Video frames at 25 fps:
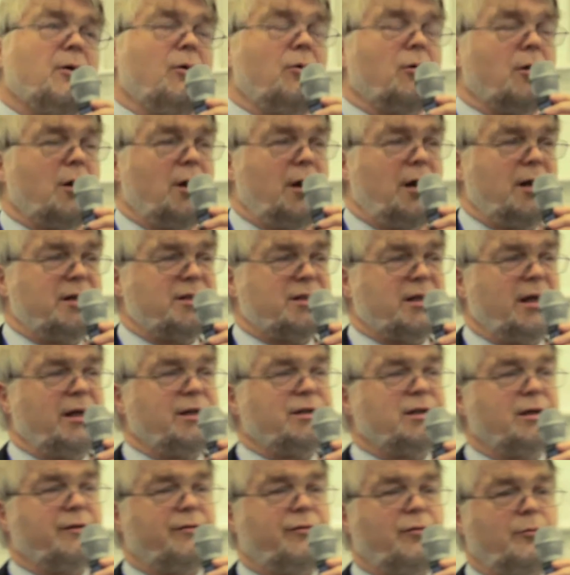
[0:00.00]

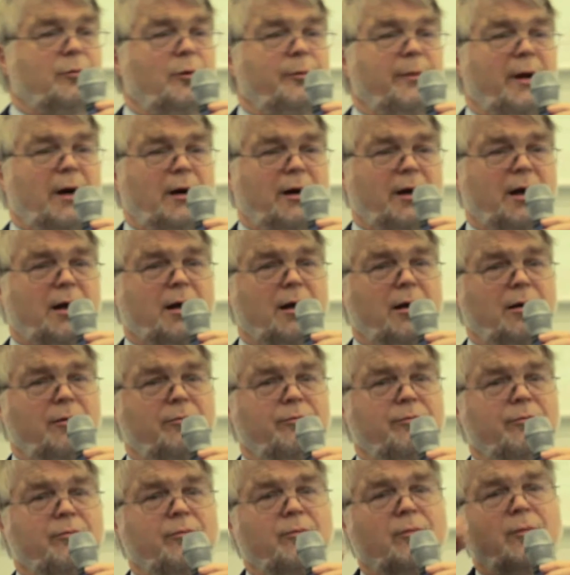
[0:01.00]
organization from America
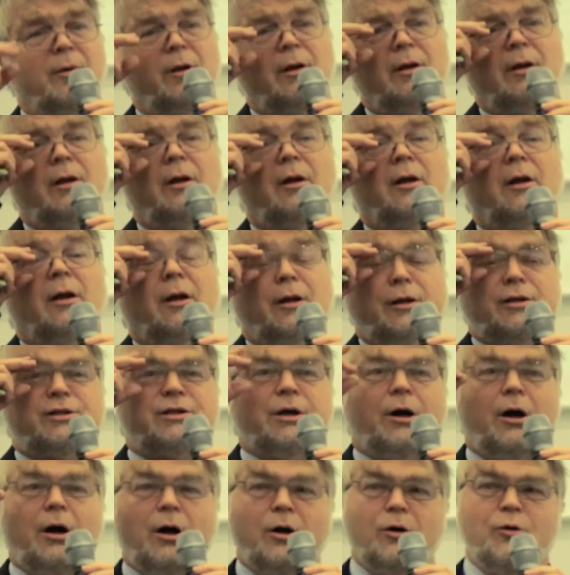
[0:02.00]

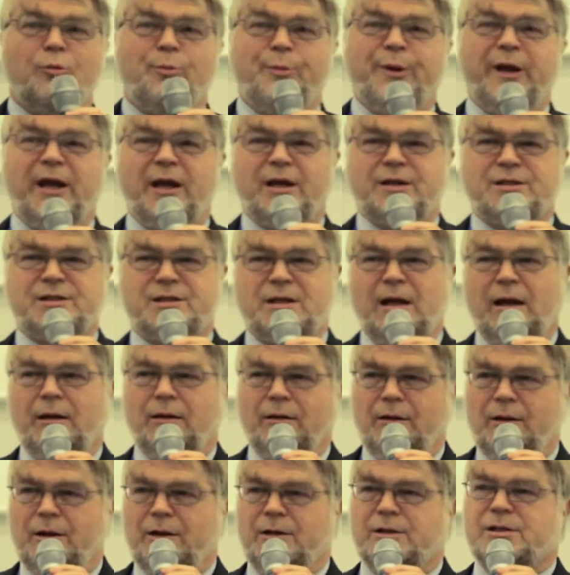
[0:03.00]
to OPIC
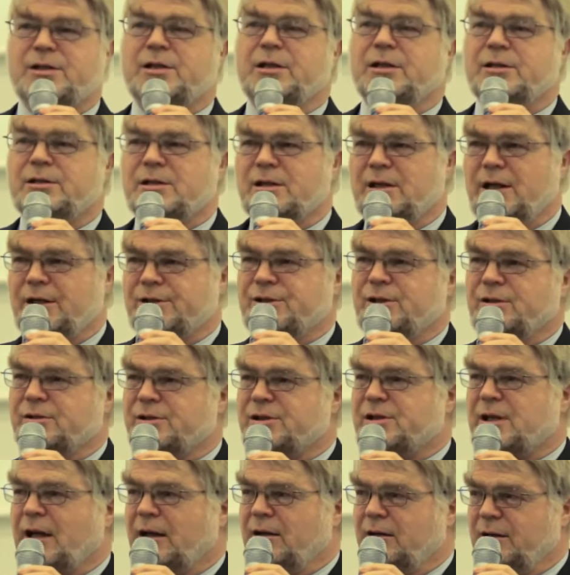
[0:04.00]
standards, international
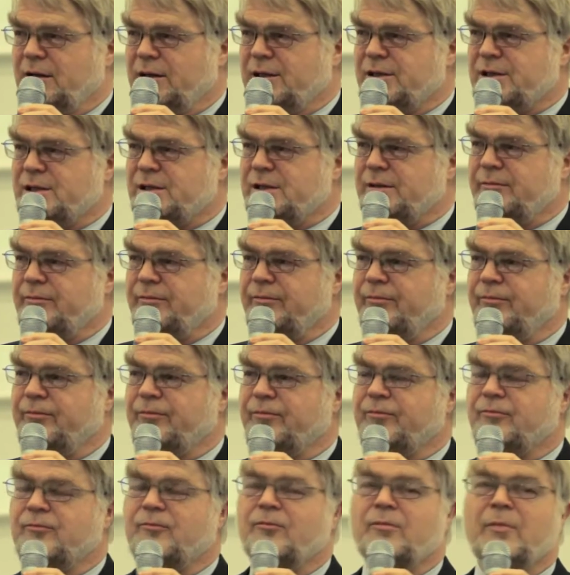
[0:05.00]
standards,
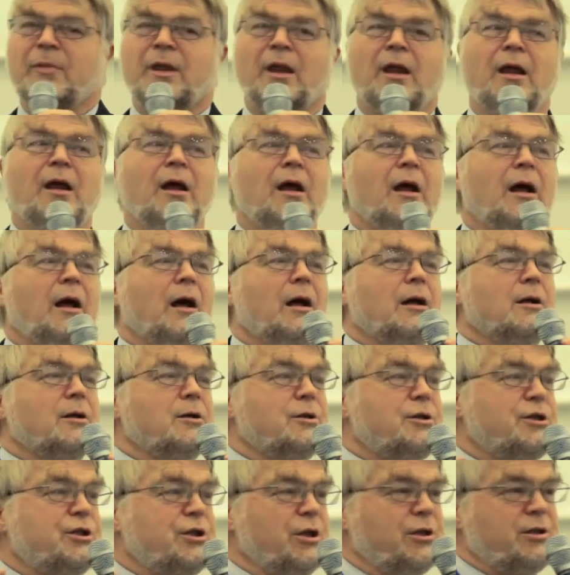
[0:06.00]

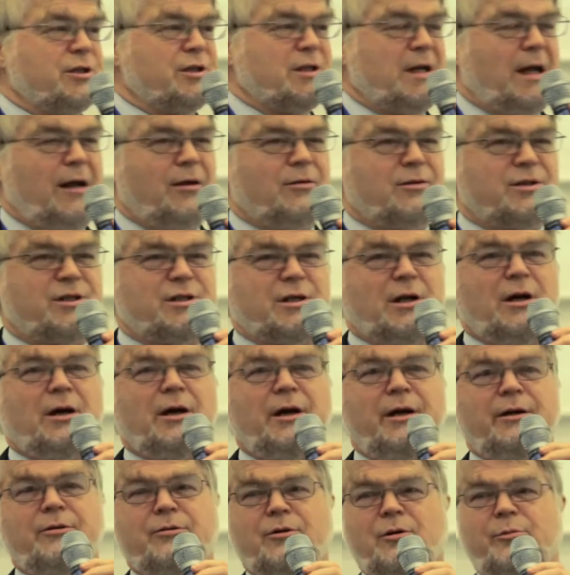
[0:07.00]
just
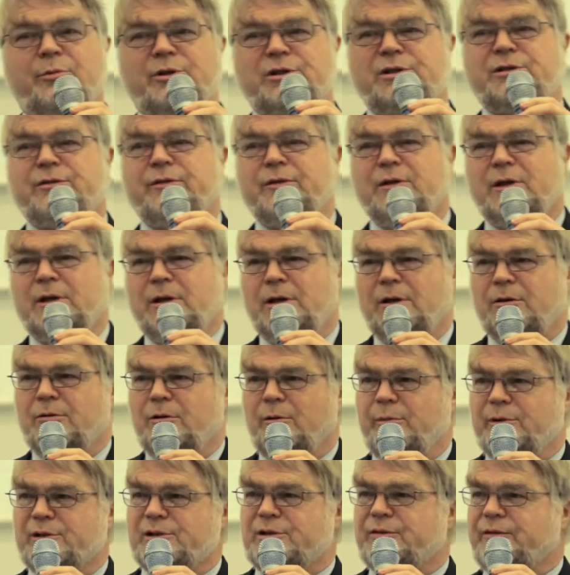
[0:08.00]
outside
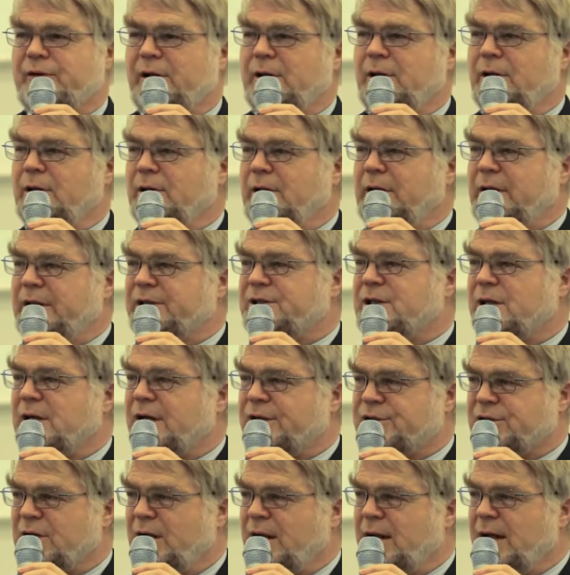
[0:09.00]
Robertsville
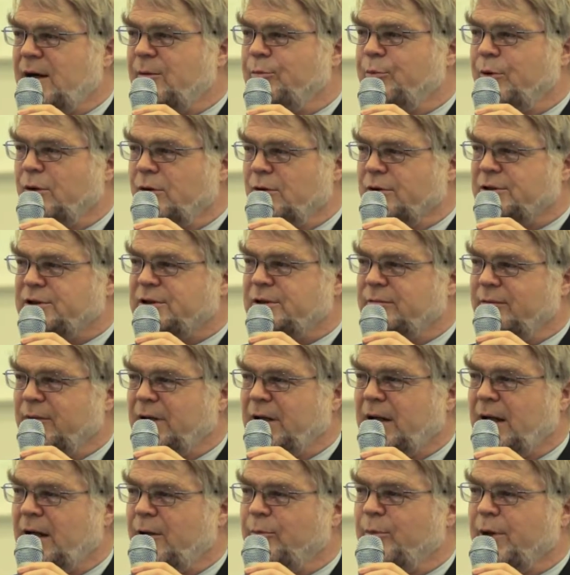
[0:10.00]
International Airport
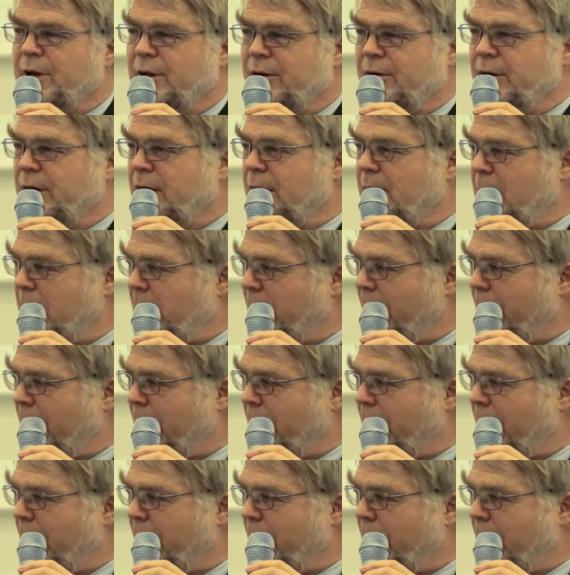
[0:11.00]
in Liberia.